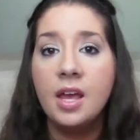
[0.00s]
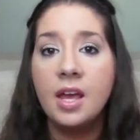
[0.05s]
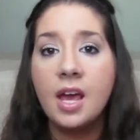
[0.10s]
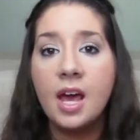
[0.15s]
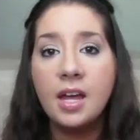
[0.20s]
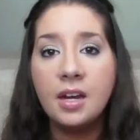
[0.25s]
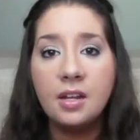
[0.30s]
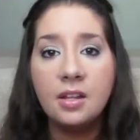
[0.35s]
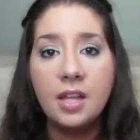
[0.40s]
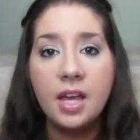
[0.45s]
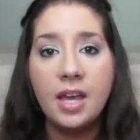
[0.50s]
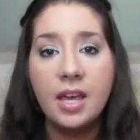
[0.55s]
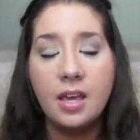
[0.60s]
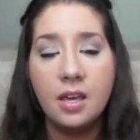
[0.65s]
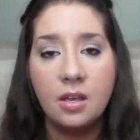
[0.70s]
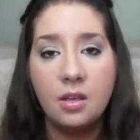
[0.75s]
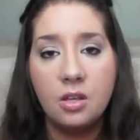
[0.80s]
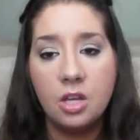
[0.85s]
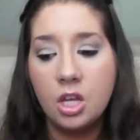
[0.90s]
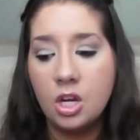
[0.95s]
kind of like,
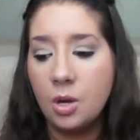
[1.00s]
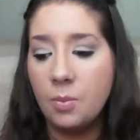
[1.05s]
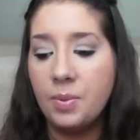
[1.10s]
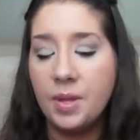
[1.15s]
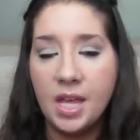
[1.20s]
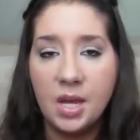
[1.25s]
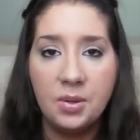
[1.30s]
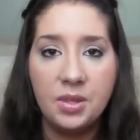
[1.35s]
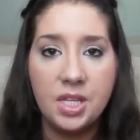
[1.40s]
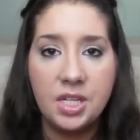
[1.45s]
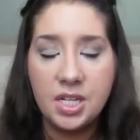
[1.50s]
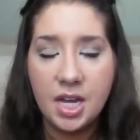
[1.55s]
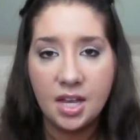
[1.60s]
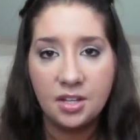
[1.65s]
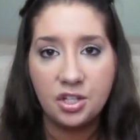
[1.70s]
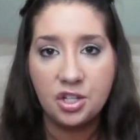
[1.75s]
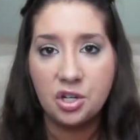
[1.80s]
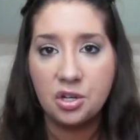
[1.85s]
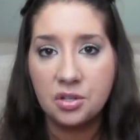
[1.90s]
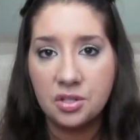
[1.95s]
you know, play with the
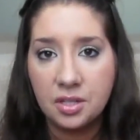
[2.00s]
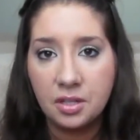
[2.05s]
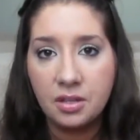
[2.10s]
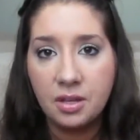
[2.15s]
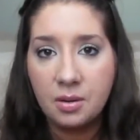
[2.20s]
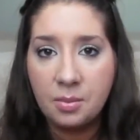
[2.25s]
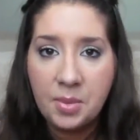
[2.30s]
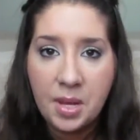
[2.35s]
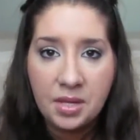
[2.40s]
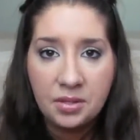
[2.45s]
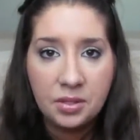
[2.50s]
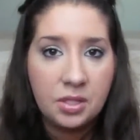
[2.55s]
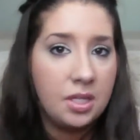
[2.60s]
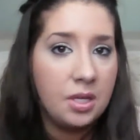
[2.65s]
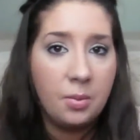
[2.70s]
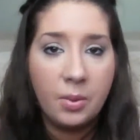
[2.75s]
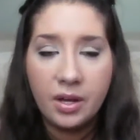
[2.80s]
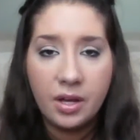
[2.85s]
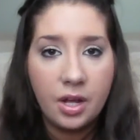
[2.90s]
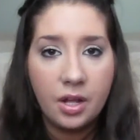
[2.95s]
testers a little bit and see
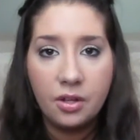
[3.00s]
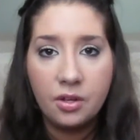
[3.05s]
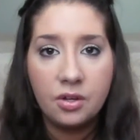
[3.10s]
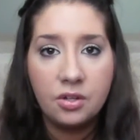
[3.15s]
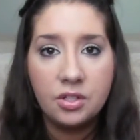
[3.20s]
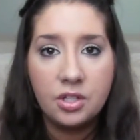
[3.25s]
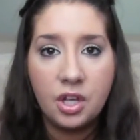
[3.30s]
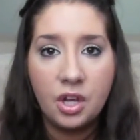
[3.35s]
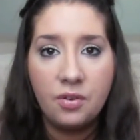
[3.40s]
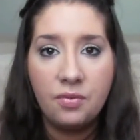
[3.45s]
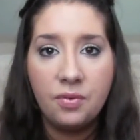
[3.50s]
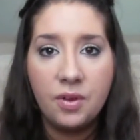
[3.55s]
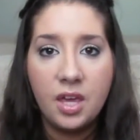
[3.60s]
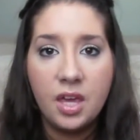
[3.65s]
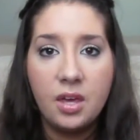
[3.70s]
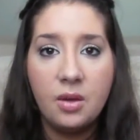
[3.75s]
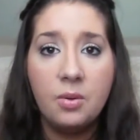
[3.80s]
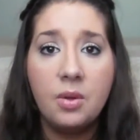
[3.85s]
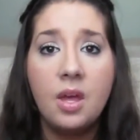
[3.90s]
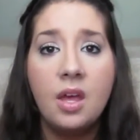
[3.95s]
what color is good for
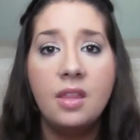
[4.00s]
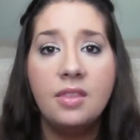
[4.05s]
you.